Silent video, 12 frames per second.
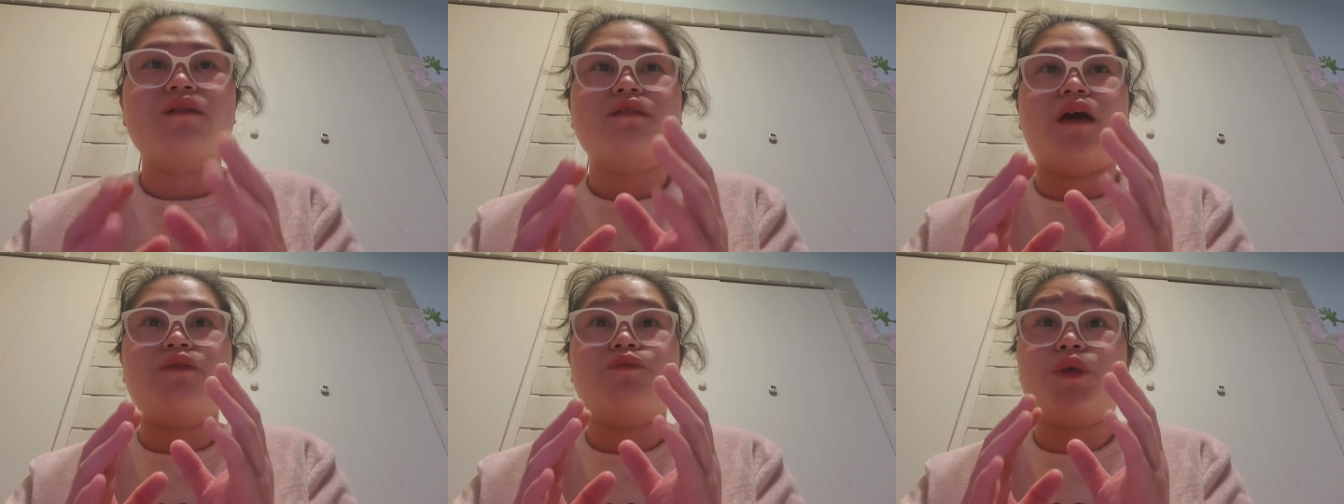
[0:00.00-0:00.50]

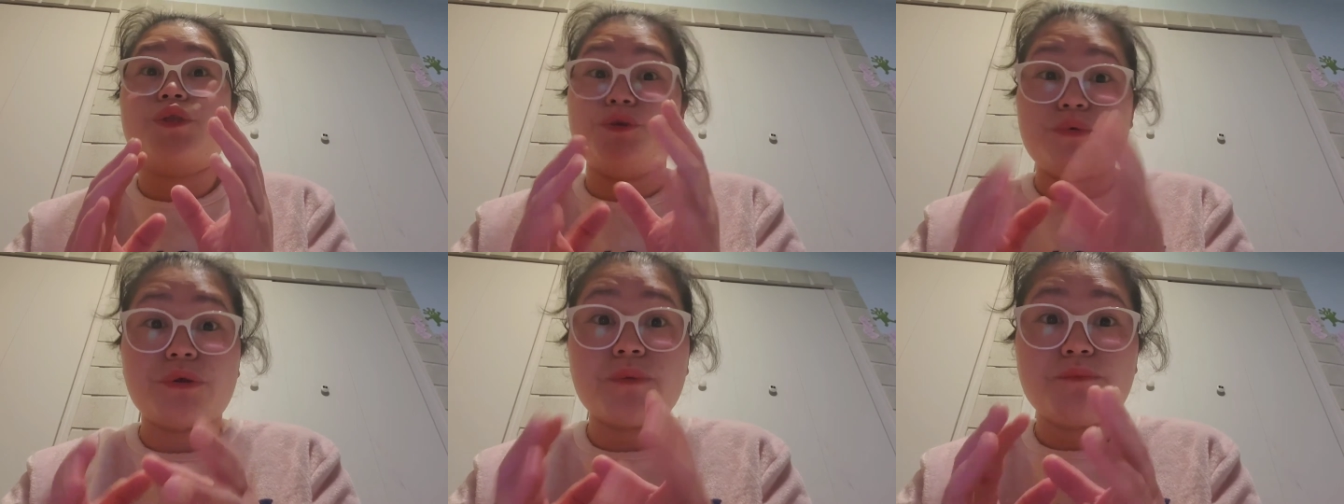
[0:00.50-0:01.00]
Than when
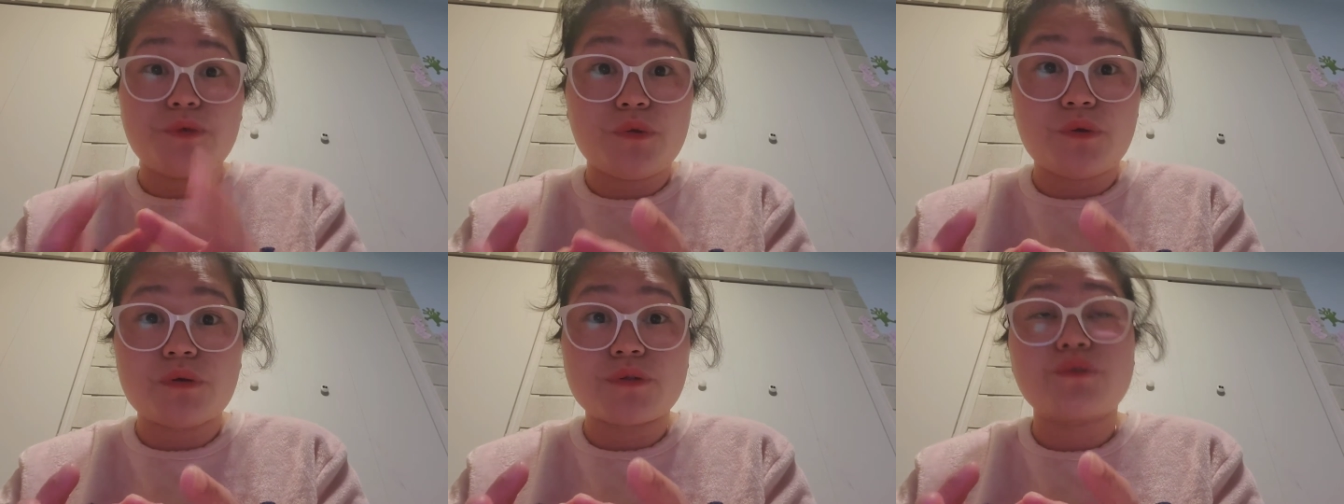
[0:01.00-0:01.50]
you
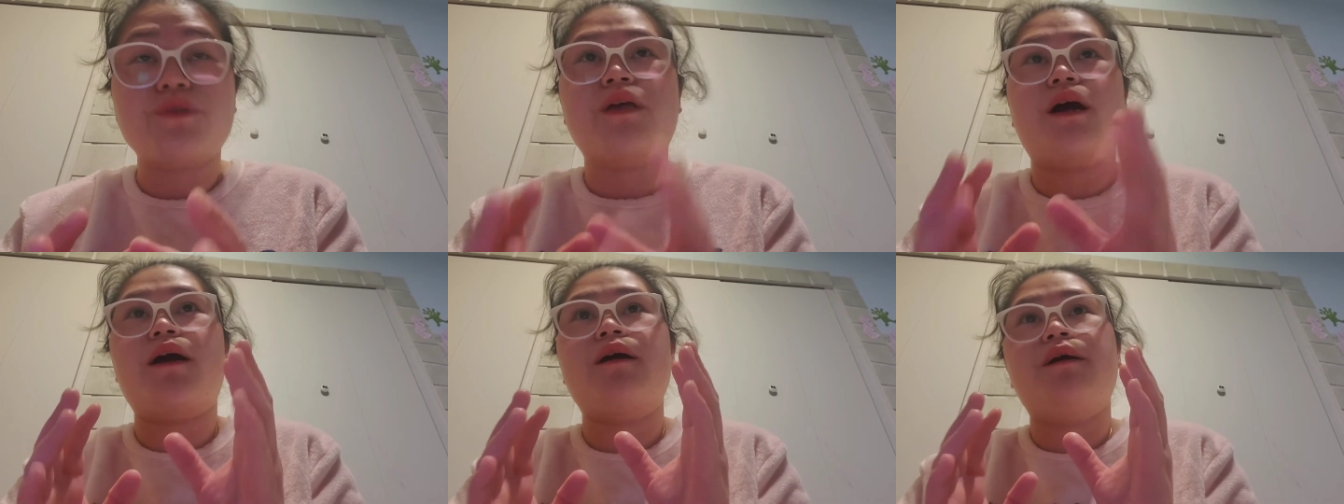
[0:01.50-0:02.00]
rebuke to
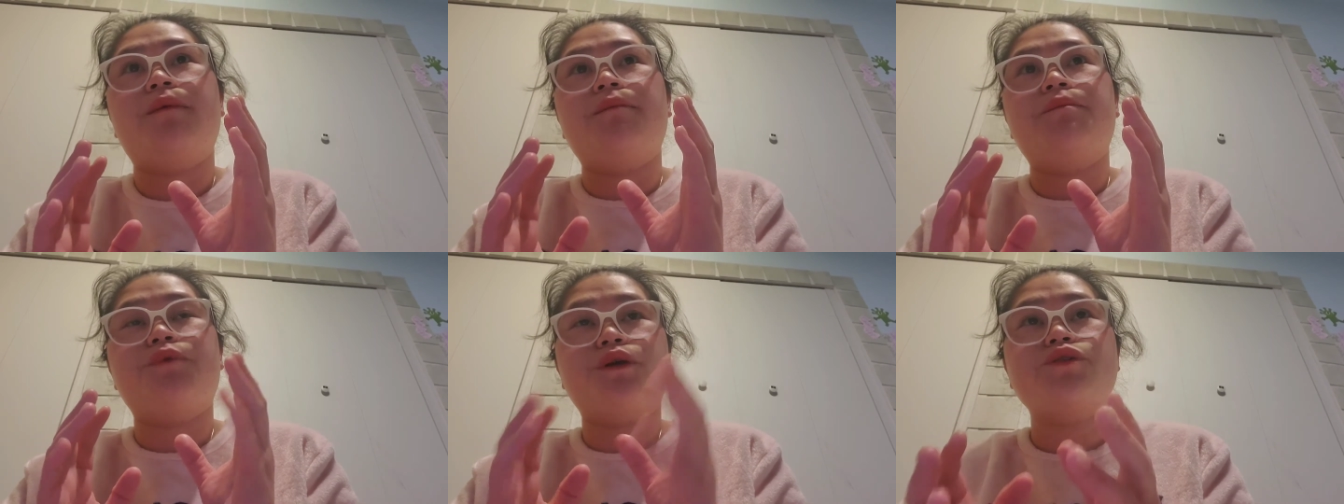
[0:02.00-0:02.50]
the
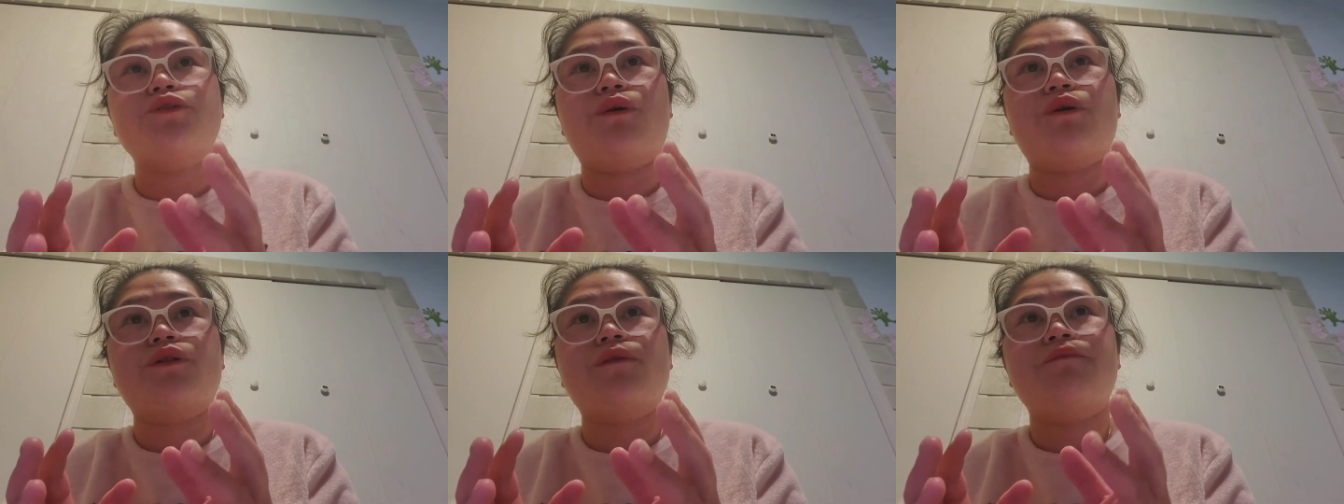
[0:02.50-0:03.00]

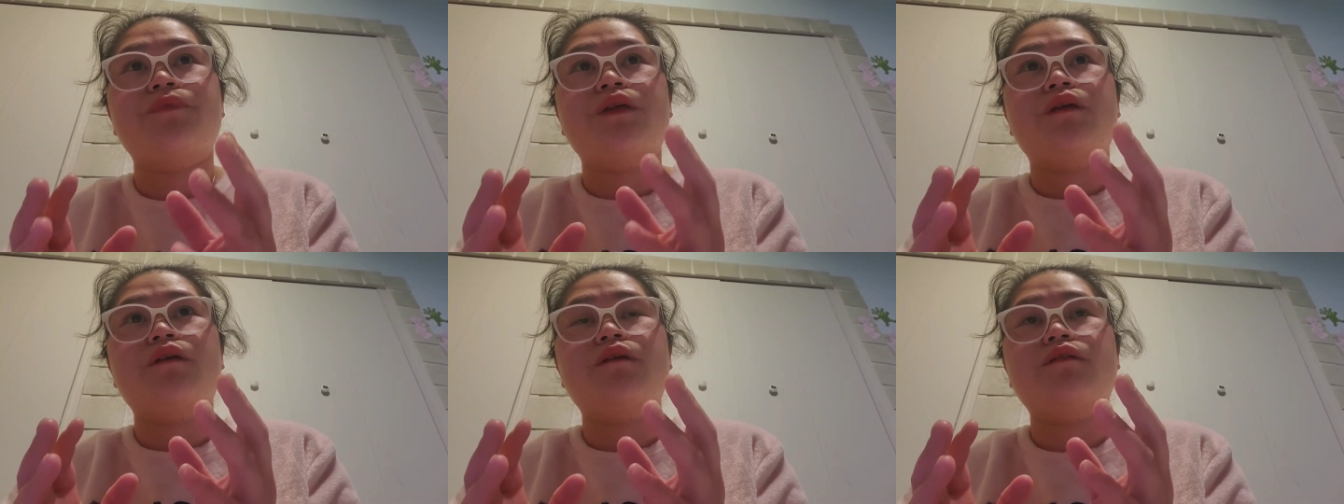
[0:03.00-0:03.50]
person
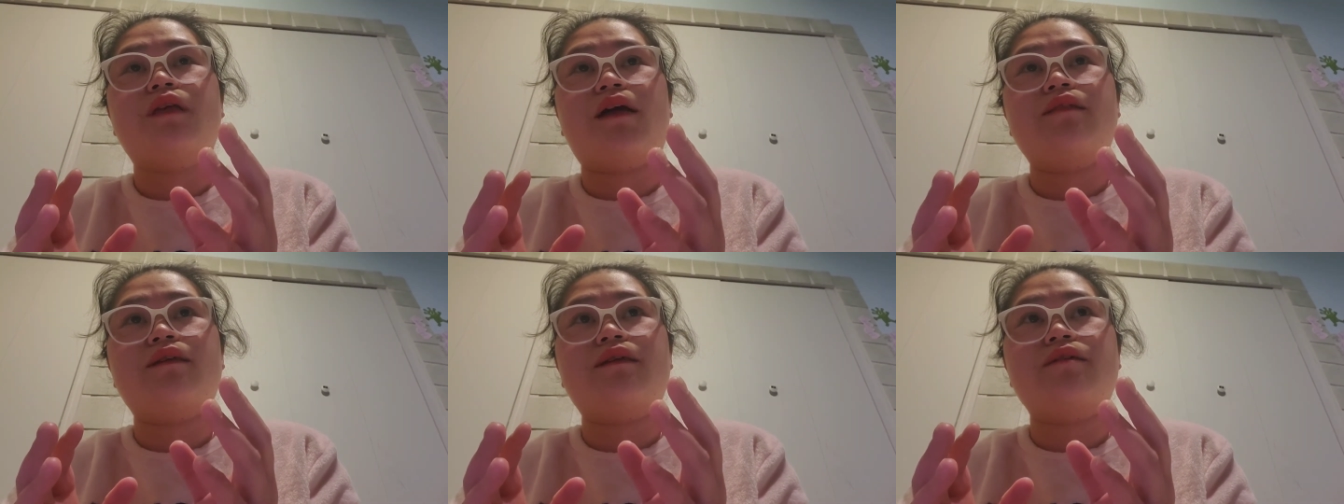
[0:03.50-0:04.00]

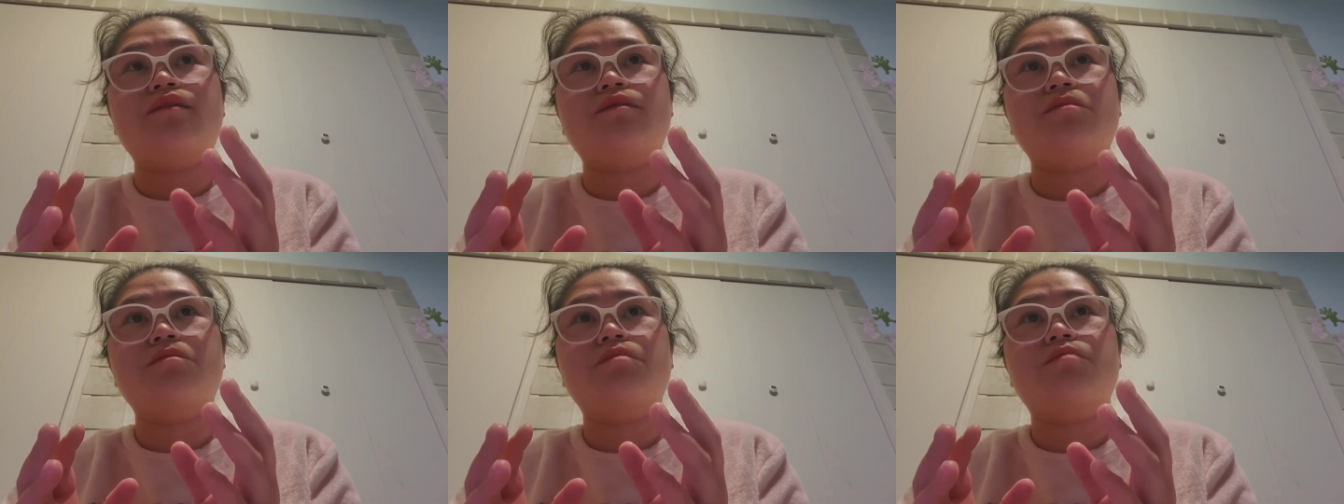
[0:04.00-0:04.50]
that is
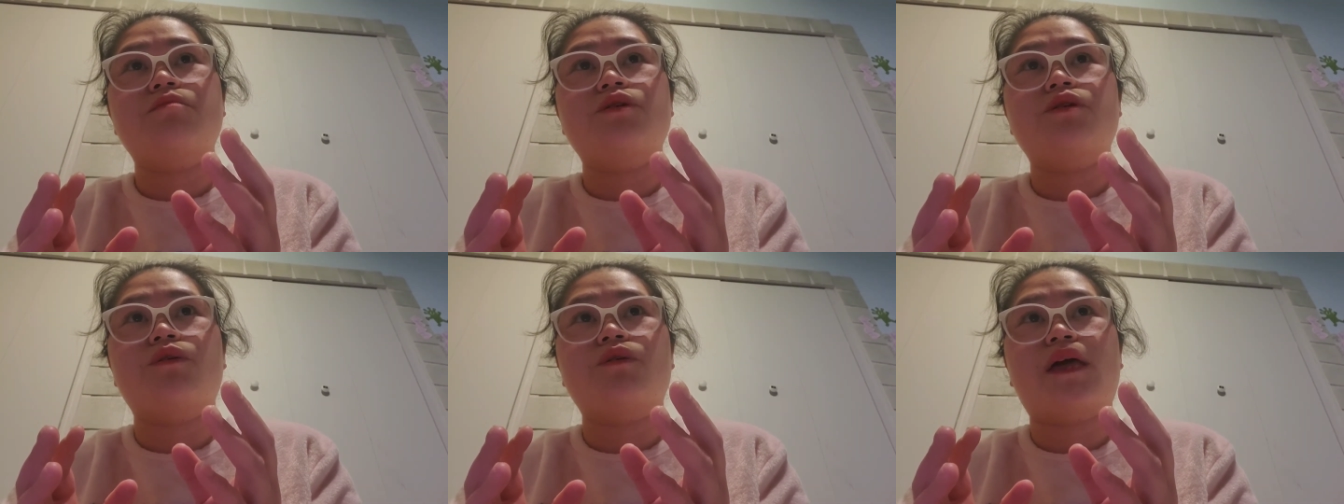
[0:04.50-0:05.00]
you
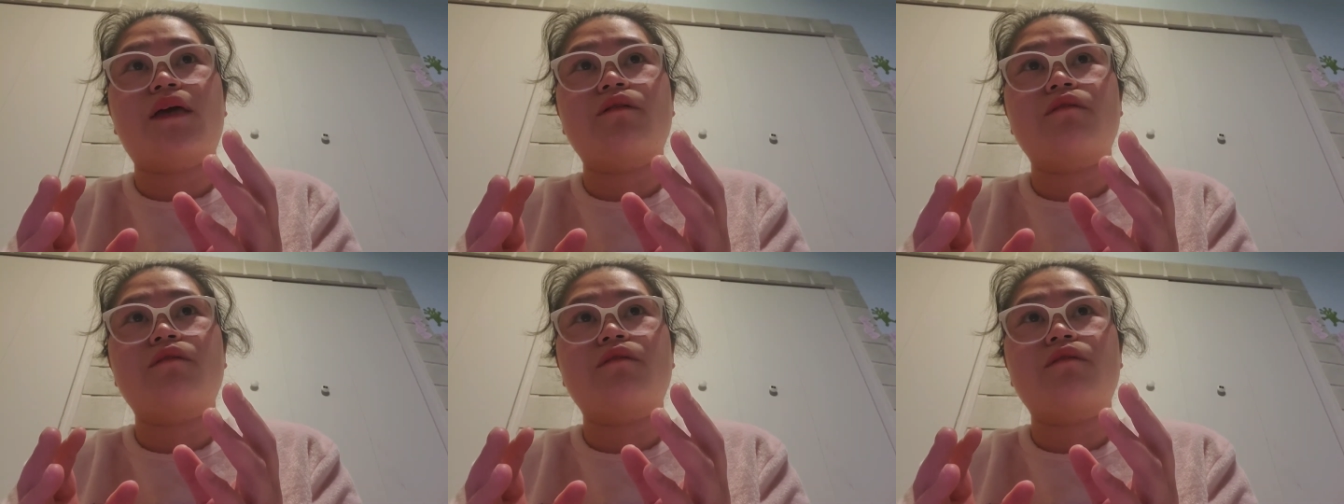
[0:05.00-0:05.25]
know like